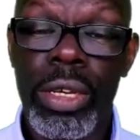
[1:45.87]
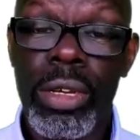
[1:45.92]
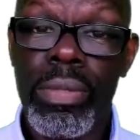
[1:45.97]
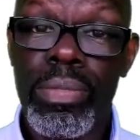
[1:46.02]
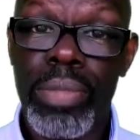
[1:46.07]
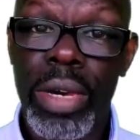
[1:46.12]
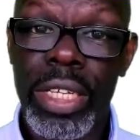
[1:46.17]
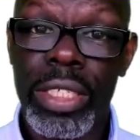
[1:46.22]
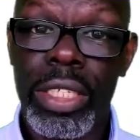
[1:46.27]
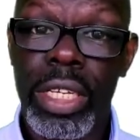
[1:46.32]

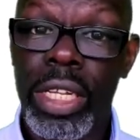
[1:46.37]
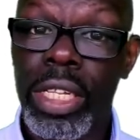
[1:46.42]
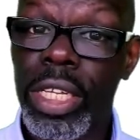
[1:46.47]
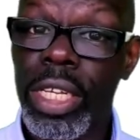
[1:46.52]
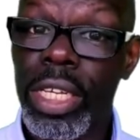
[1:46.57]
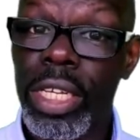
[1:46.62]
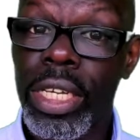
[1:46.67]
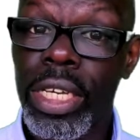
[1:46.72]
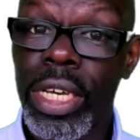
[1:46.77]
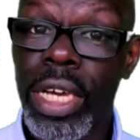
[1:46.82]

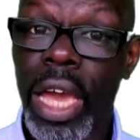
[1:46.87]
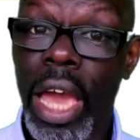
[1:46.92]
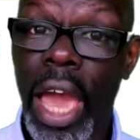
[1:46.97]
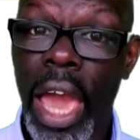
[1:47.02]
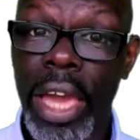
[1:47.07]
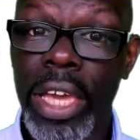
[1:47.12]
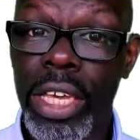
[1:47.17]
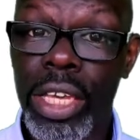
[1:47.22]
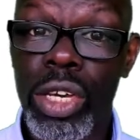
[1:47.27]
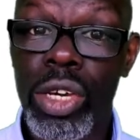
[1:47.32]
Basically,
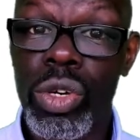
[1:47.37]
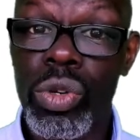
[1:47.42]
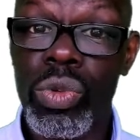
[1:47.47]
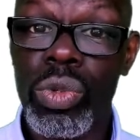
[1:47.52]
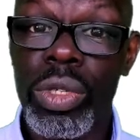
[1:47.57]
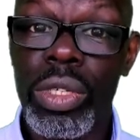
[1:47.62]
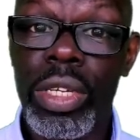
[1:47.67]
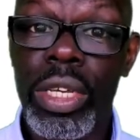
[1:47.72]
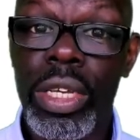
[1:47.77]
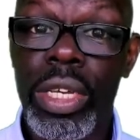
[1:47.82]
acu
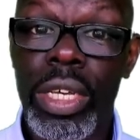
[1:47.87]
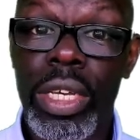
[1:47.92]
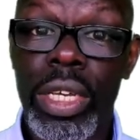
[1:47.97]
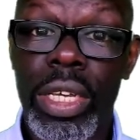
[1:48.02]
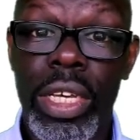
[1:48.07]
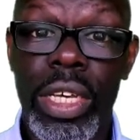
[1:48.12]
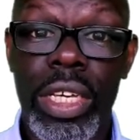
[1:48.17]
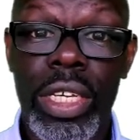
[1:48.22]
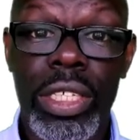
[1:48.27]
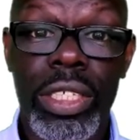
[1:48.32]

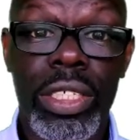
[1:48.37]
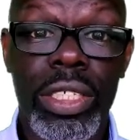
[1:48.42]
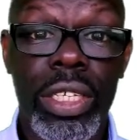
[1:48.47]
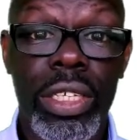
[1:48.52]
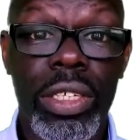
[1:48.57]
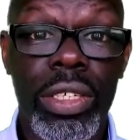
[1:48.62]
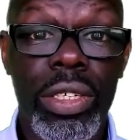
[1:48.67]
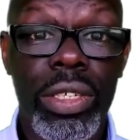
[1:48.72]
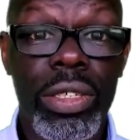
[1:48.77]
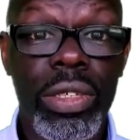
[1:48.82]
is
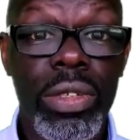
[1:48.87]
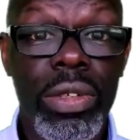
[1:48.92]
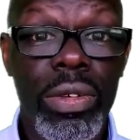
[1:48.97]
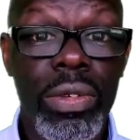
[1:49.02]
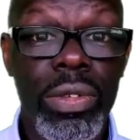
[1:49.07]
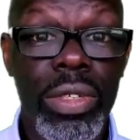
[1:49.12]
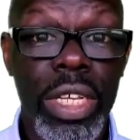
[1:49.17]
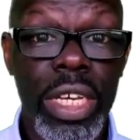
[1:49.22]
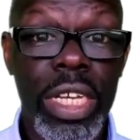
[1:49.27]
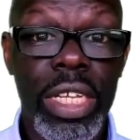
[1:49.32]

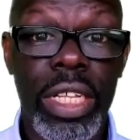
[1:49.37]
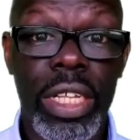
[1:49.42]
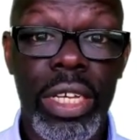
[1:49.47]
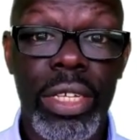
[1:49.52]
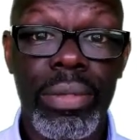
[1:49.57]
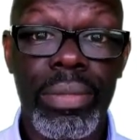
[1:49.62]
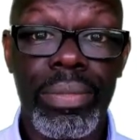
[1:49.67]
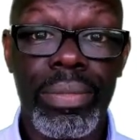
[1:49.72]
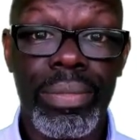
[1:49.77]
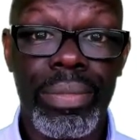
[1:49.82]

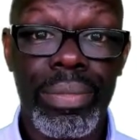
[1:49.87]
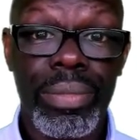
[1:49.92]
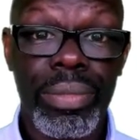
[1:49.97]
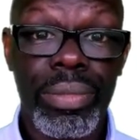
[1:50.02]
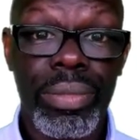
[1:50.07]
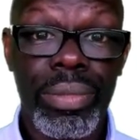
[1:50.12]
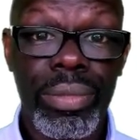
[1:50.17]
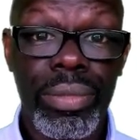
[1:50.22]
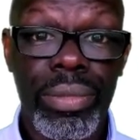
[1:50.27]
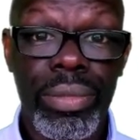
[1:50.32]
needling
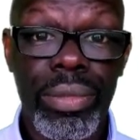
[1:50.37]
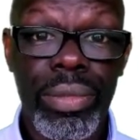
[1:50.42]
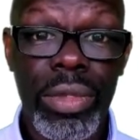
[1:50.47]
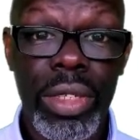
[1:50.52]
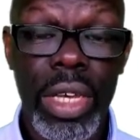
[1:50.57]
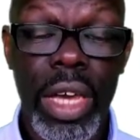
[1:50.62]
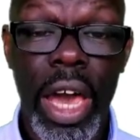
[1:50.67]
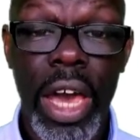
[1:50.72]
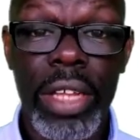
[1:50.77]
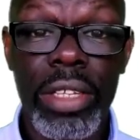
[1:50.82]

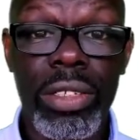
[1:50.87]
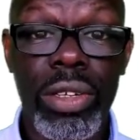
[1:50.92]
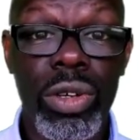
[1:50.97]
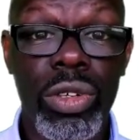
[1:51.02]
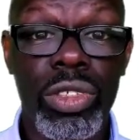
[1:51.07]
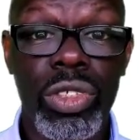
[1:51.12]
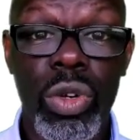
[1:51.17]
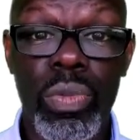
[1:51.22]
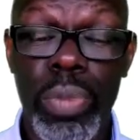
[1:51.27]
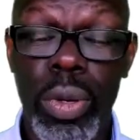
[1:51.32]
and
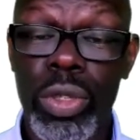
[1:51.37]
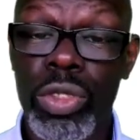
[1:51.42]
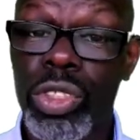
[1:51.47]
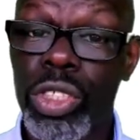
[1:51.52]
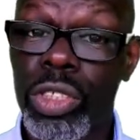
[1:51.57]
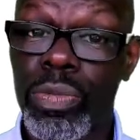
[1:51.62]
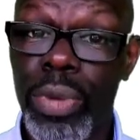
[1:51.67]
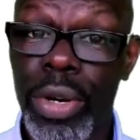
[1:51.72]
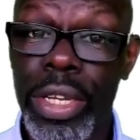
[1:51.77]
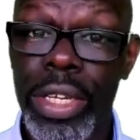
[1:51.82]
also puncture
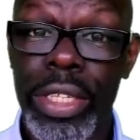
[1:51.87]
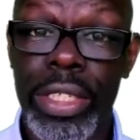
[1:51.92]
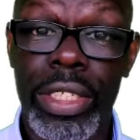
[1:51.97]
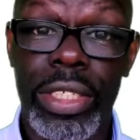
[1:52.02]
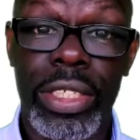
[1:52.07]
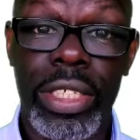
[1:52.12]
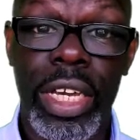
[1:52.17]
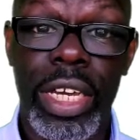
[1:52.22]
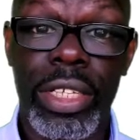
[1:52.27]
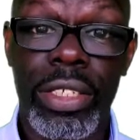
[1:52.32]
is breaking the
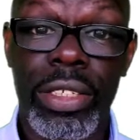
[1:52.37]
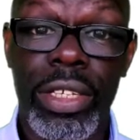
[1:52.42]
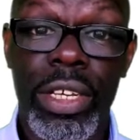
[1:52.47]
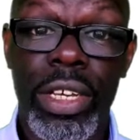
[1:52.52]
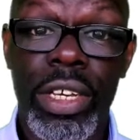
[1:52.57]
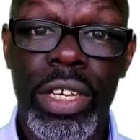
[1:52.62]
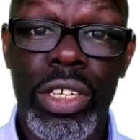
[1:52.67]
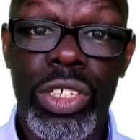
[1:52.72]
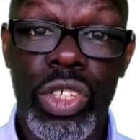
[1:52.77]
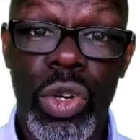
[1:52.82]
skin.
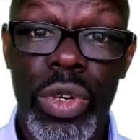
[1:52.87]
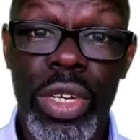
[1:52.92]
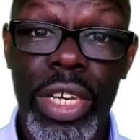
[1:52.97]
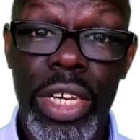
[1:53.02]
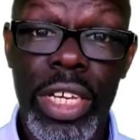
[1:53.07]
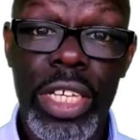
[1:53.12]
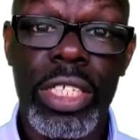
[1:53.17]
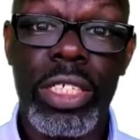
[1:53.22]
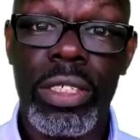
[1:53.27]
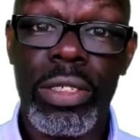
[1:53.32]
So it
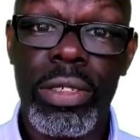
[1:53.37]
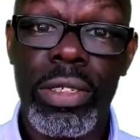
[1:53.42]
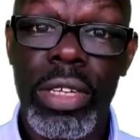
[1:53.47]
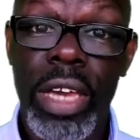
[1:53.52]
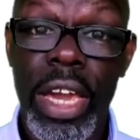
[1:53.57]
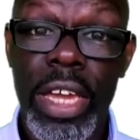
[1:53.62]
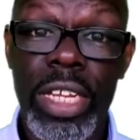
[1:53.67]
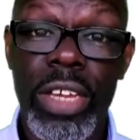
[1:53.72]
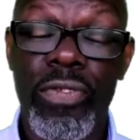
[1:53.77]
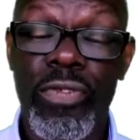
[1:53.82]
is
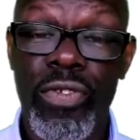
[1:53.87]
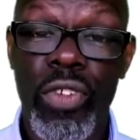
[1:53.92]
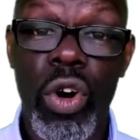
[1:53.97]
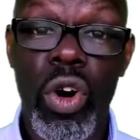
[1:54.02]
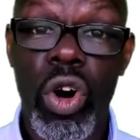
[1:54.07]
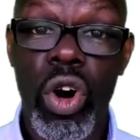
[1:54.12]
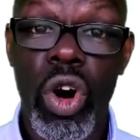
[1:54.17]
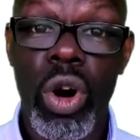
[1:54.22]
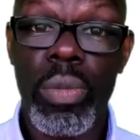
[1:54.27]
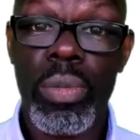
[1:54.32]
any
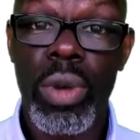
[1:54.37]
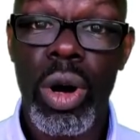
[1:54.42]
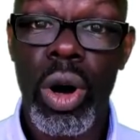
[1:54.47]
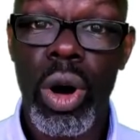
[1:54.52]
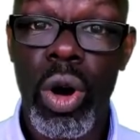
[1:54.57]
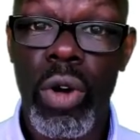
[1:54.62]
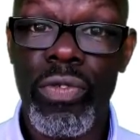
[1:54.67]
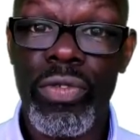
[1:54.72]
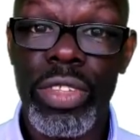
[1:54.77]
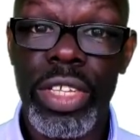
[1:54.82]
form
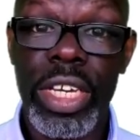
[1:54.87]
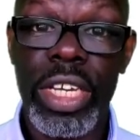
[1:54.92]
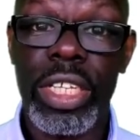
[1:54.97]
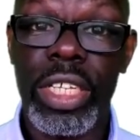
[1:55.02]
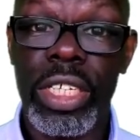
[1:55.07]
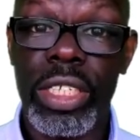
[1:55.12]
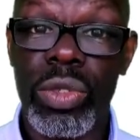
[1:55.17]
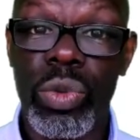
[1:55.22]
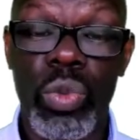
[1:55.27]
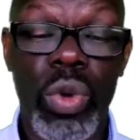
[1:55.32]
of
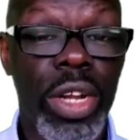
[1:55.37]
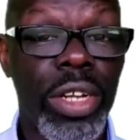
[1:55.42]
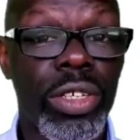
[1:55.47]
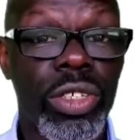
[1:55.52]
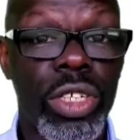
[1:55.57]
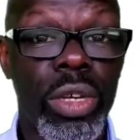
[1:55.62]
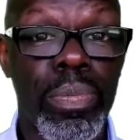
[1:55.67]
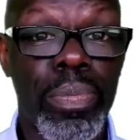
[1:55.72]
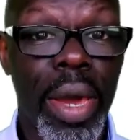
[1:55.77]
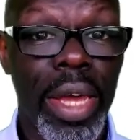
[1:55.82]
needling where it's
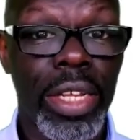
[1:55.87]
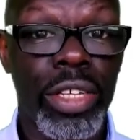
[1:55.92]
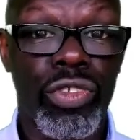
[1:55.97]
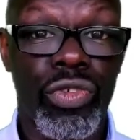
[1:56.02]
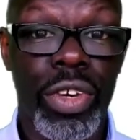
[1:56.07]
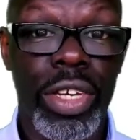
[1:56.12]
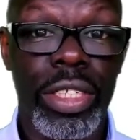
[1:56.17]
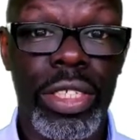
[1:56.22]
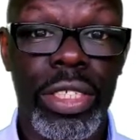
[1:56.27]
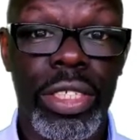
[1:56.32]
going to
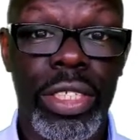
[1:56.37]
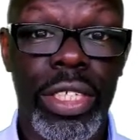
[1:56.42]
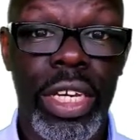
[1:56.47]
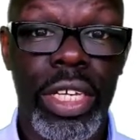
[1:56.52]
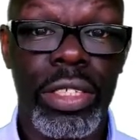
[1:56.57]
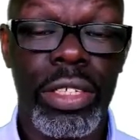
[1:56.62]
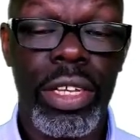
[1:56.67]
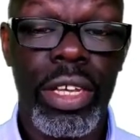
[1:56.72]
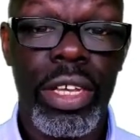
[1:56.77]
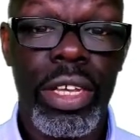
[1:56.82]
penetrate the skin.